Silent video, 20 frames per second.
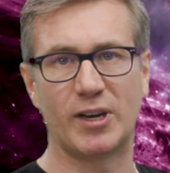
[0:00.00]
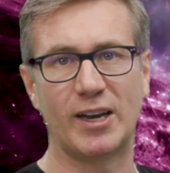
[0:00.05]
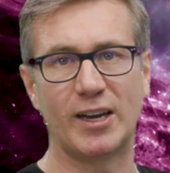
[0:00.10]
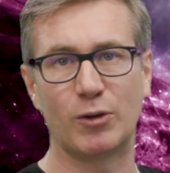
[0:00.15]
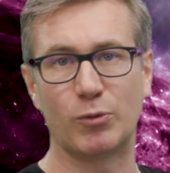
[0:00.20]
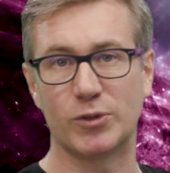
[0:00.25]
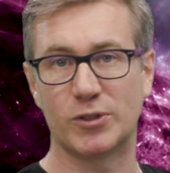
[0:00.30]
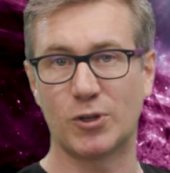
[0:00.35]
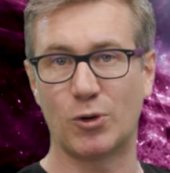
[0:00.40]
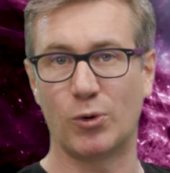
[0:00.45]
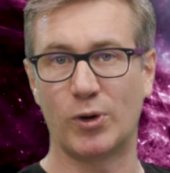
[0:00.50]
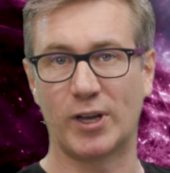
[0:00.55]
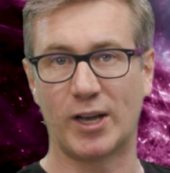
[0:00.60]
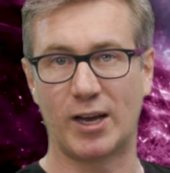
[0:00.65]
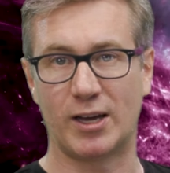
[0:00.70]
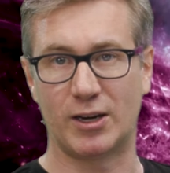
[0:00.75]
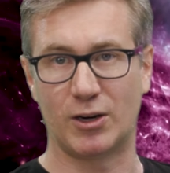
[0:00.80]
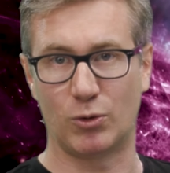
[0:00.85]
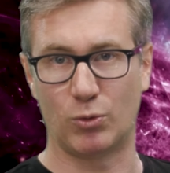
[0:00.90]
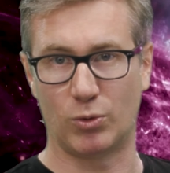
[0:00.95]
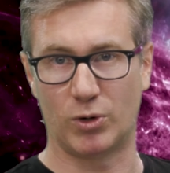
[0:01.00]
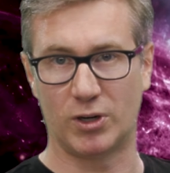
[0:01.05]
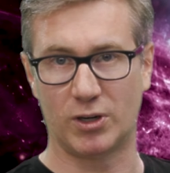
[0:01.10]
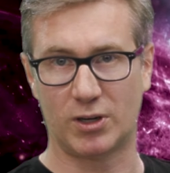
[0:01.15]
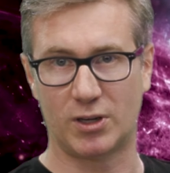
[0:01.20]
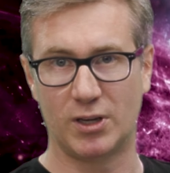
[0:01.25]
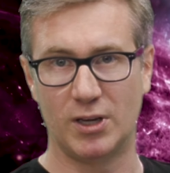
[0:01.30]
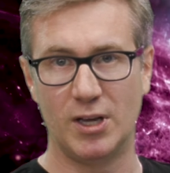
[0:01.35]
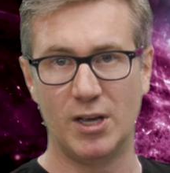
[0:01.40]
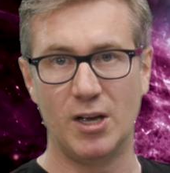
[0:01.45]
an eye on what's going on at
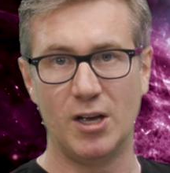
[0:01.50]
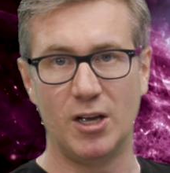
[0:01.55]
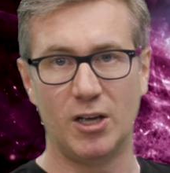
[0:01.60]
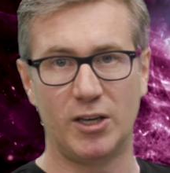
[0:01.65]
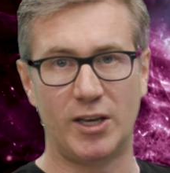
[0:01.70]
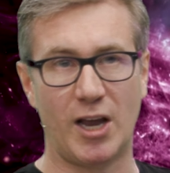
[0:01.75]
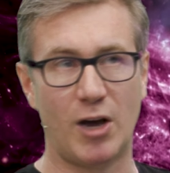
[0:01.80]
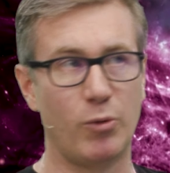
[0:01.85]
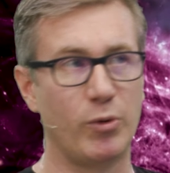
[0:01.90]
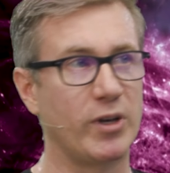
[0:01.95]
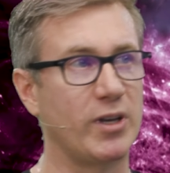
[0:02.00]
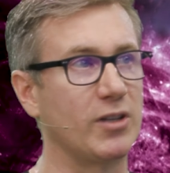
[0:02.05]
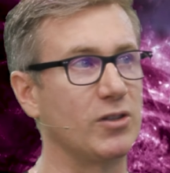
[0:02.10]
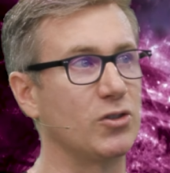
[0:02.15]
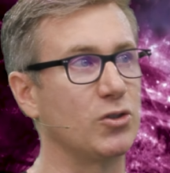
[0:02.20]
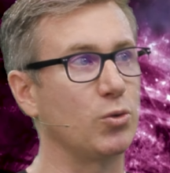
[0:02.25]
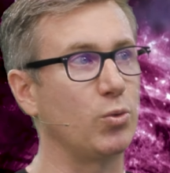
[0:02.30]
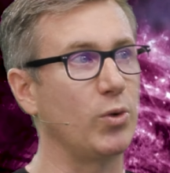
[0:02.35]
work. Now we can